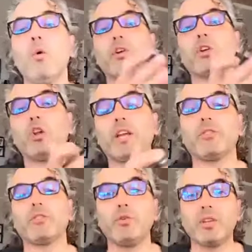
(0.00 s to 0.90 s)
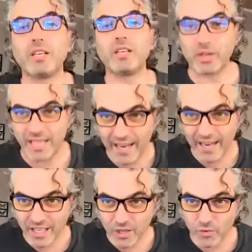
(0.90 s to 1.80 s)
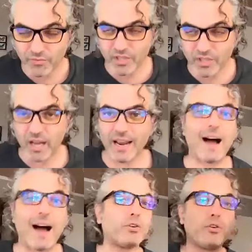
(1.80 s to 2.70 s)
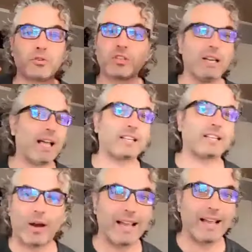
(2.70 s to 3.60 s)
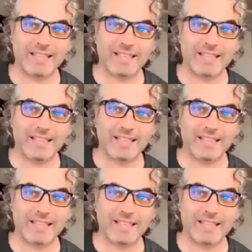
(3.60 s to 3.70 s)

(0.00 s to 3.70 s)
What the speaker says: when you're looking through the different takes that you've done, how do you select the right